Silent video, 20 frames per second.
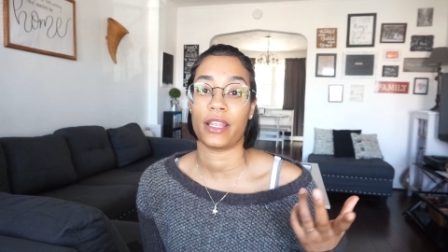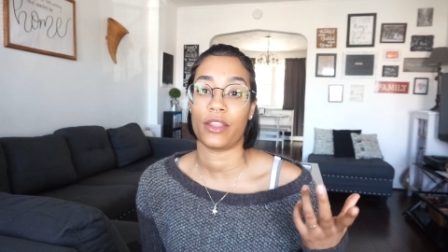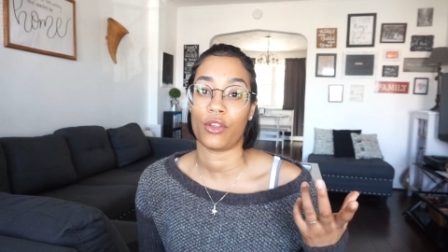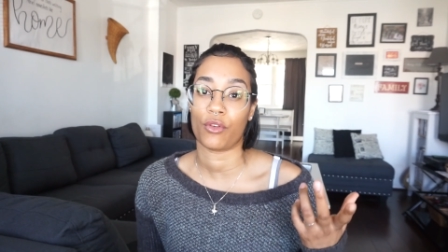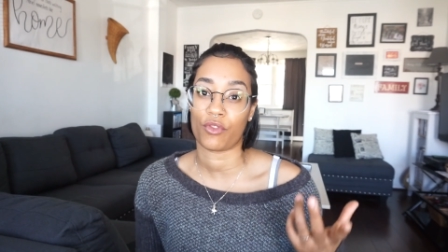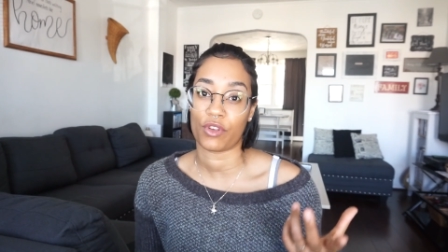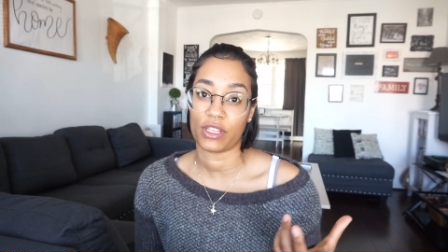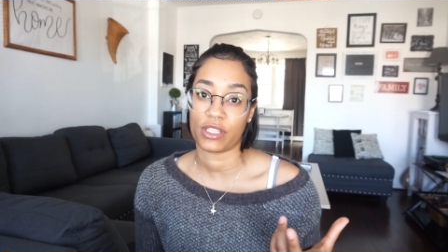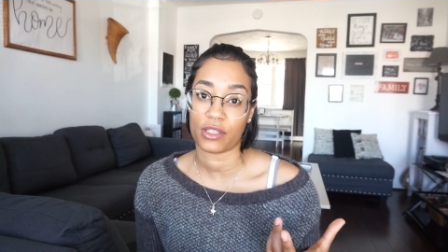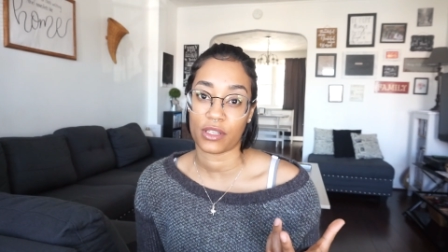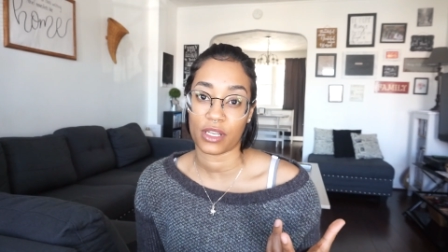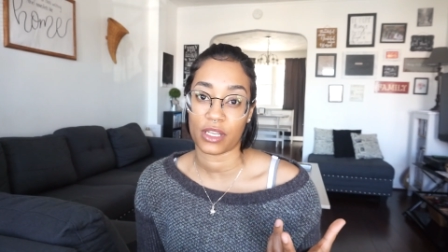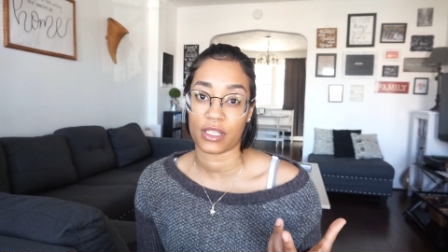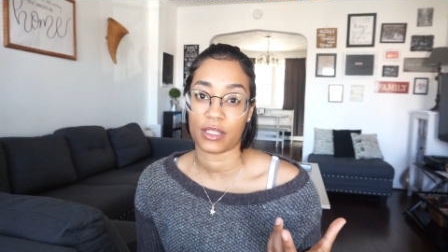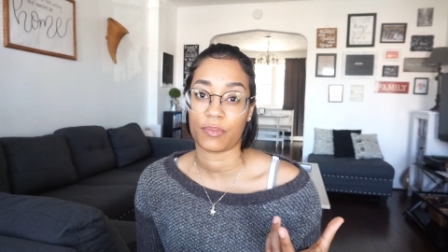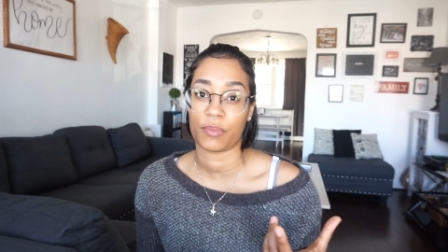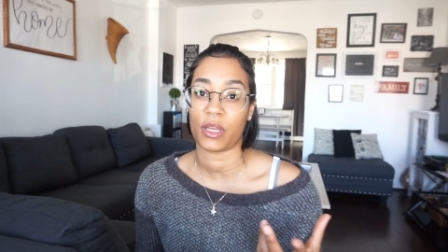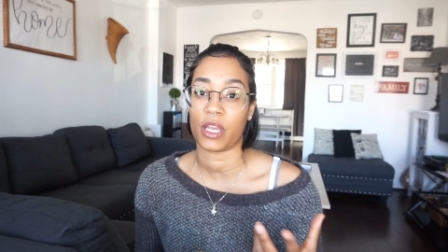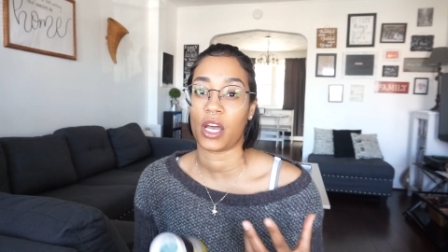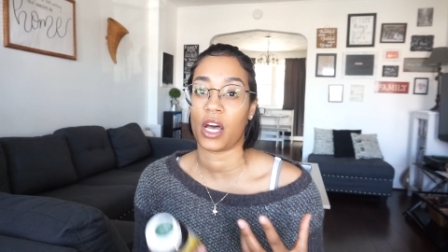And the reason is
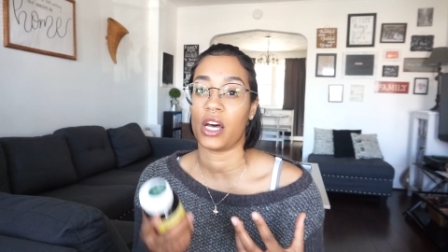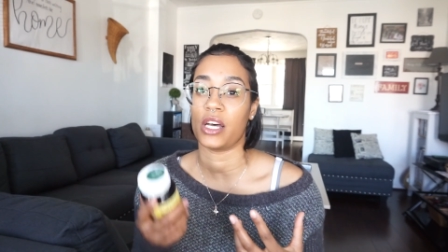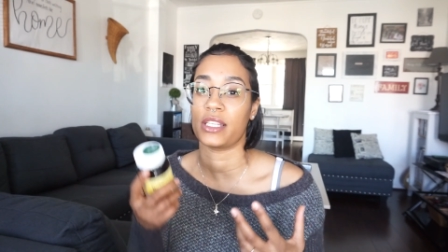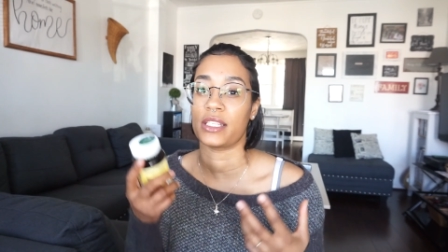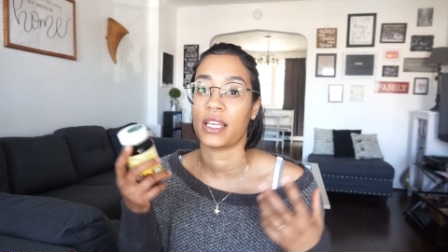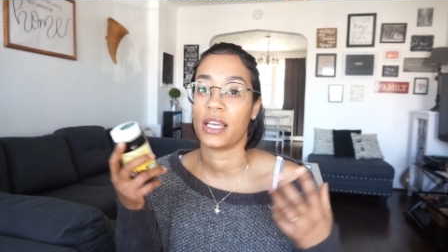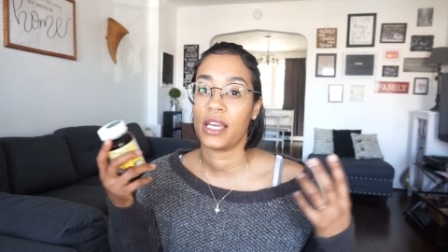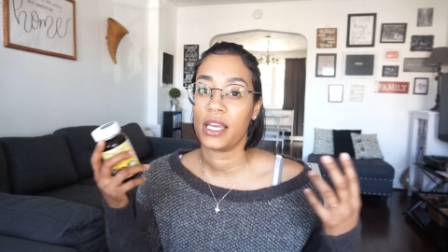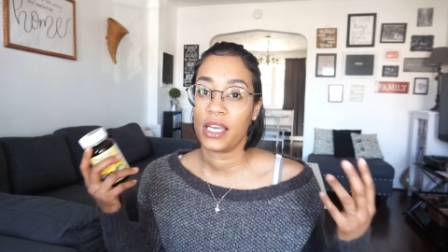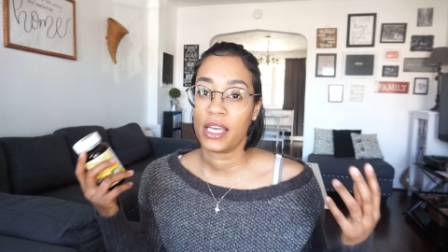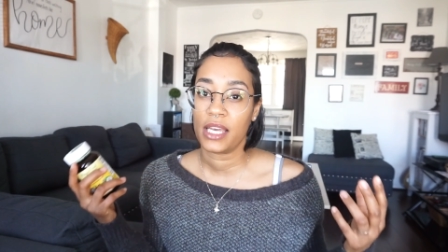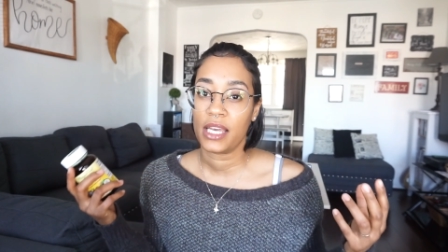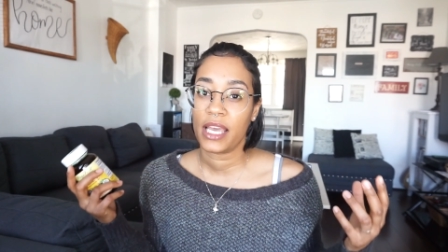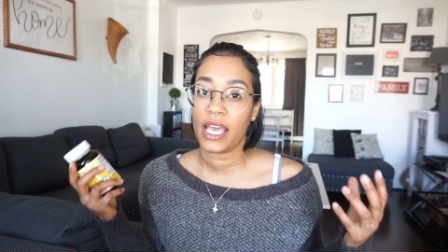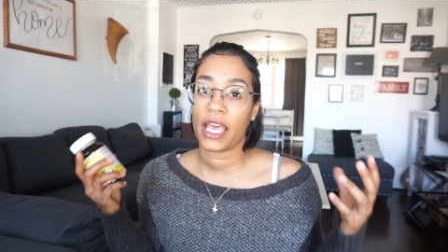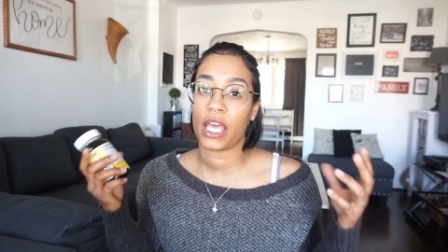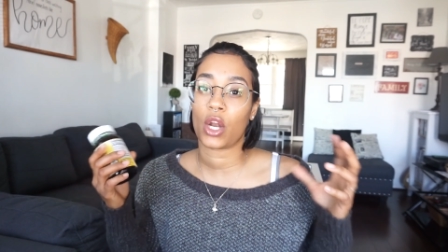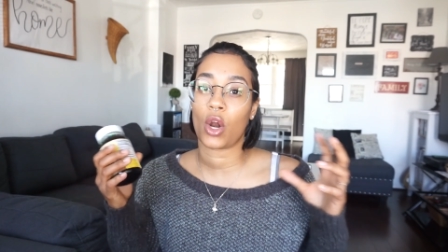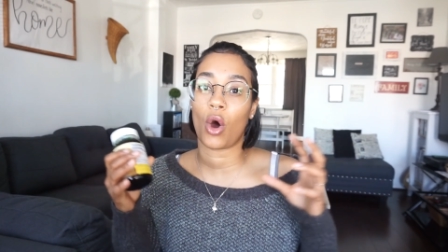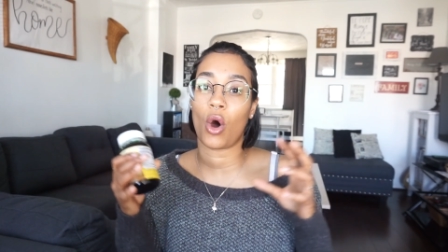because it